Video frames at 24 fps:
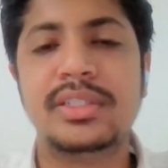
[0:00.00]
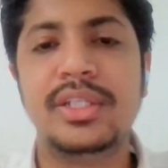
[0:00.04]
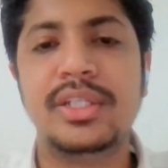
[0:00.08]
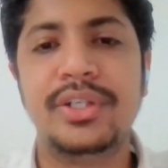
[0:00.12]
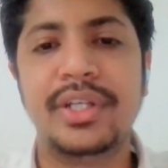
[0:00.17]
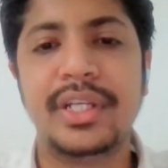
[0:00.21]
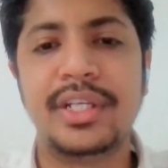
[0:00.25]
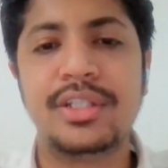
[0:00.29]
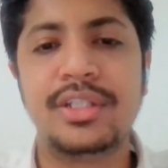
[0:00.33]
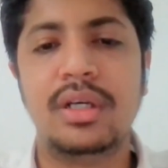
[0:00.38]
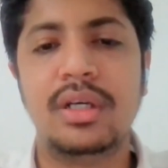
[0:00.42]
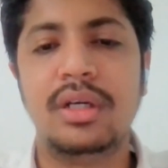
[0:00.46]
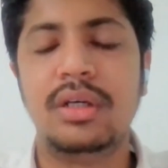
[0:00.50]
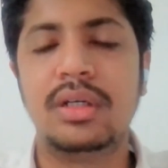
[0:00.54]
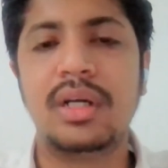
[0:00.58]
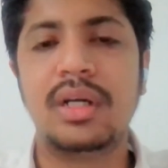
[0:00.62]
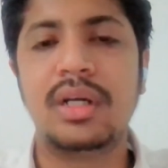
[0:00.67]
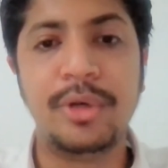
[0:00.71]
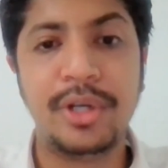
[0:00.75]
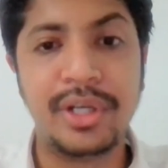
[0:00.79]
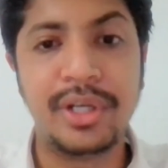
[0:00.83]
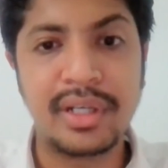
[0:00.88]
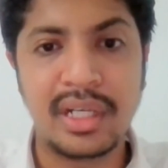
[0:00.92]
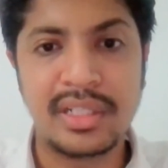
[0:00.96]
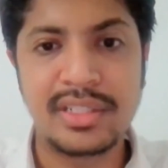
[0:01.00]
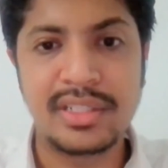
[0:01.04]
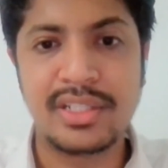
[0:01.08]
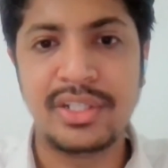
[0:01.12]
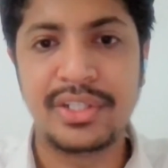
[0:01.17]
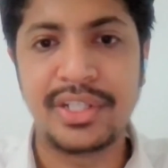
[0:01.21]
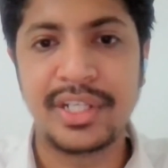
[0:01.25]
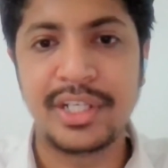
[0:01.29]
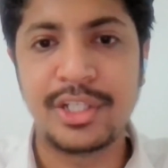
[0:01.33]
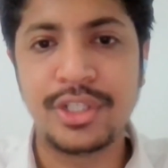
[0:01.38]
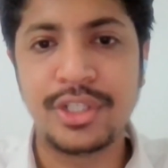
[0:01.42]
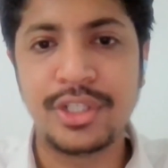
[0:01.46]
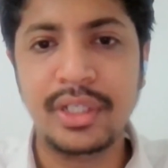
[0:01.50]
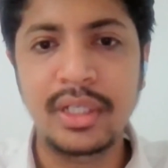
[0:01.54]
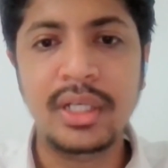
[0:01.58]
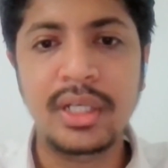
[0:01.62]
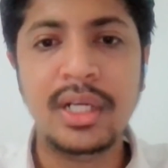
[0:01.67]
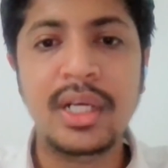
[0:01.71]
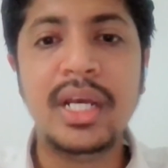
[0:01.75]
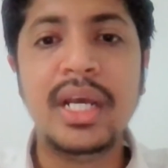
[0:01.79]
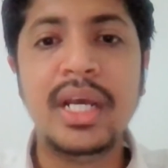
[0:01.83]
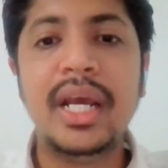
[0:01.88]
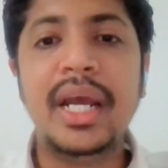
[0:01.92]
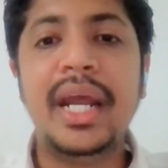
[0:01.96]
community
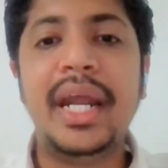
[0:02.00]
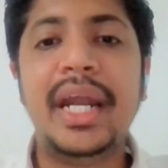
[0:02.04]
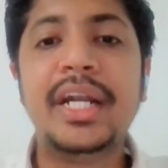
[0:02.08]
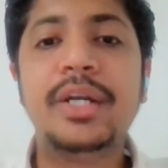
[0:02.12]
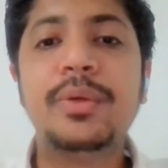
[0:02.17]
consultation,